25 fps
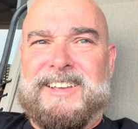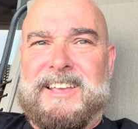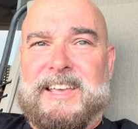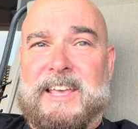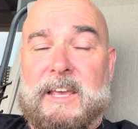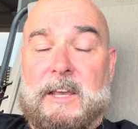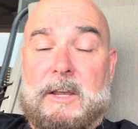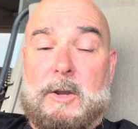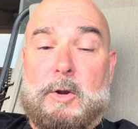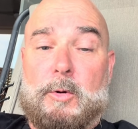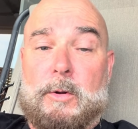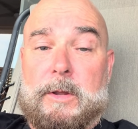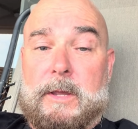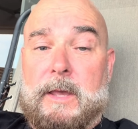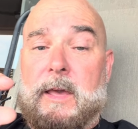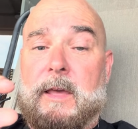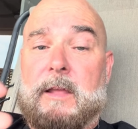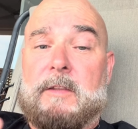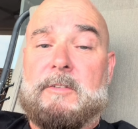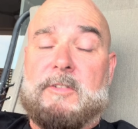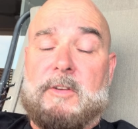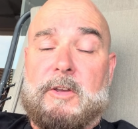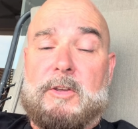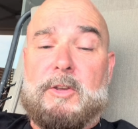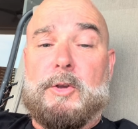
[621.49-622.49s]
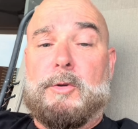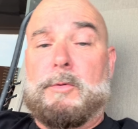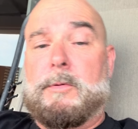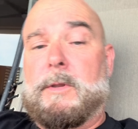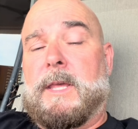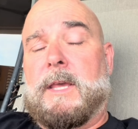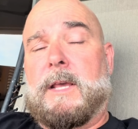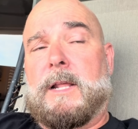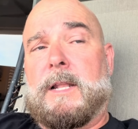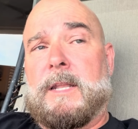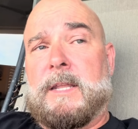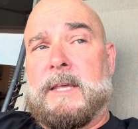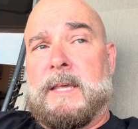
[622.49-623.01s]
it creates a
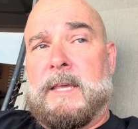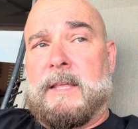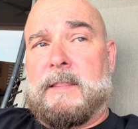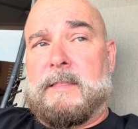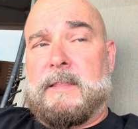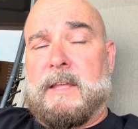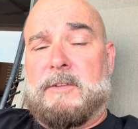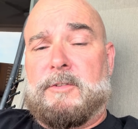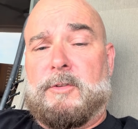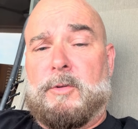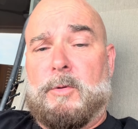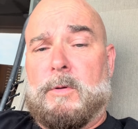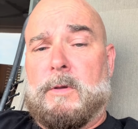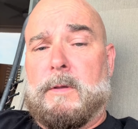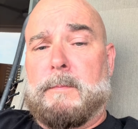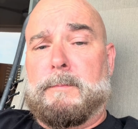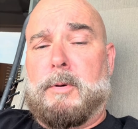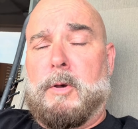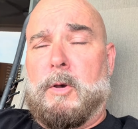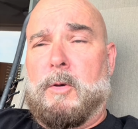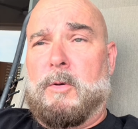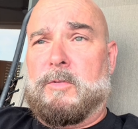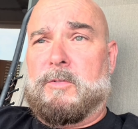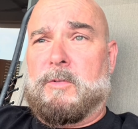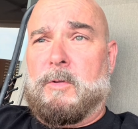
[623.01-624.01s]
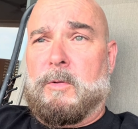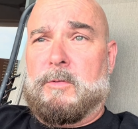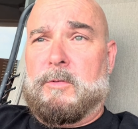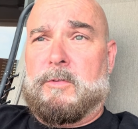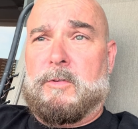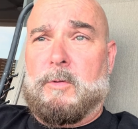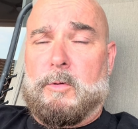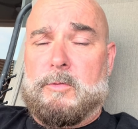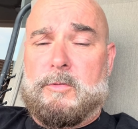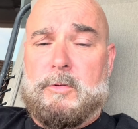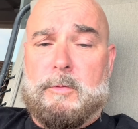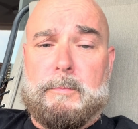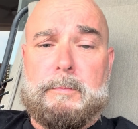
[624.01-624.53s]
unique link that you can post on
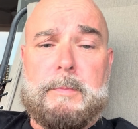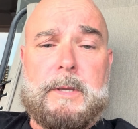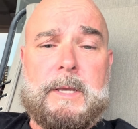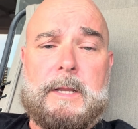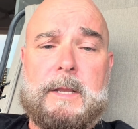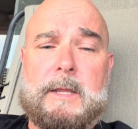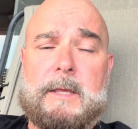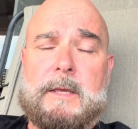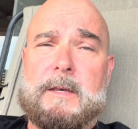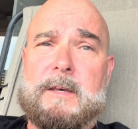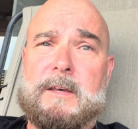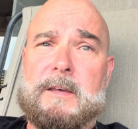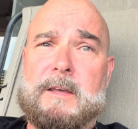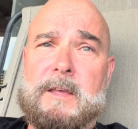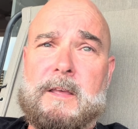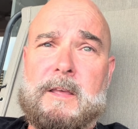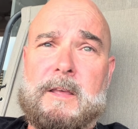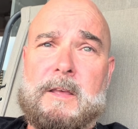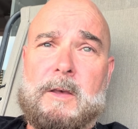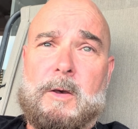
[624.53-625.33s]
social media,